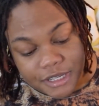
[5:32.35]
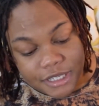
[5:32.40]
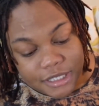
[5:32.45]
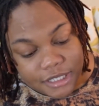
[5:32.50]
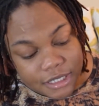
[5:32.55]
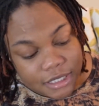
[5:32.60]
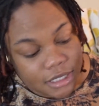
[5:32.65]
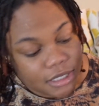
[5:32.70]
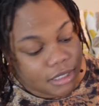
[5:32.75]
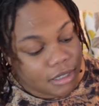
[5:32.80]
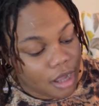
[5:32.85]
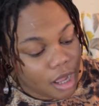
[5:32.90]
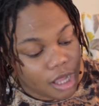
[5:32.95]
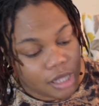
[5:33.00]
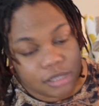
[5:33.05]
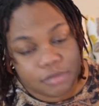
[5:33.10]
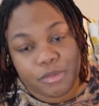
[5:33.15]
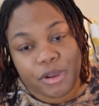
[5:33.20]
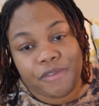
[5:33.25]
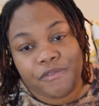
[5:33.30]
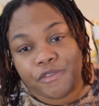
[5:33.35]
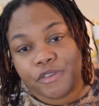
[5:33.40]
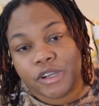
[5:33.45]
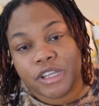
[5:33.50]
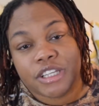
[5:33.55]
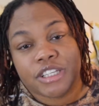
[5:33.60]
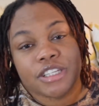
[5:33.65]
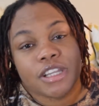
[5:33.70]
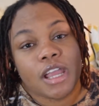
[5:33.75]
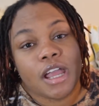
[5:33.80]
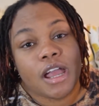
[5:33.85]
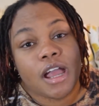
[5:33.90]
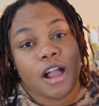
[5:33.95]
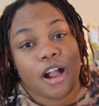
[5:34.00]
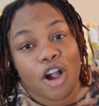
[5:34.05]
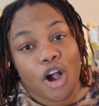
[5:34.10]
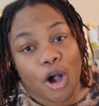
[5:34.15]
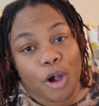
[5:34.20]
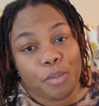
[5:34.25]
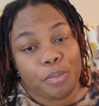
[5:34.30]
tea, hot beverage
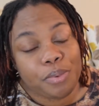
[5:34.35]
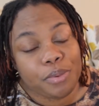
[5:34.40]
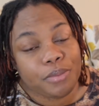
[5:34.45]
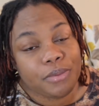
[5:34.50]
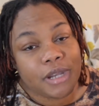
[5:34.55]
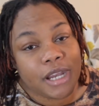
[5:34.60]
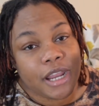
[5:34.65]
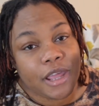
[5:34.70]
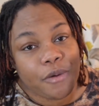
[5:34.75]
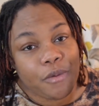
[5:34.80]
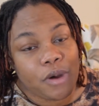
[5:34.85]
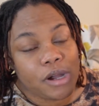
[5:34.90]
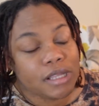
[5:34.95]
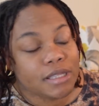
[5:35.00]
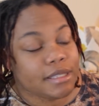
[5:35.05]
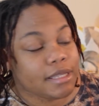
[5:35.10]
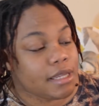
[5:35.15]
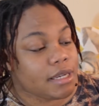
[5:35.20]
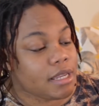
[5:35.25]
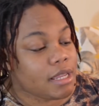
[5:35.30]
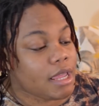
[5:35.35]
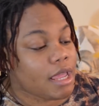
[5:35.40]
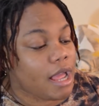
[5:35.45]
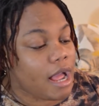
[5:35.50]
cup that I wanted.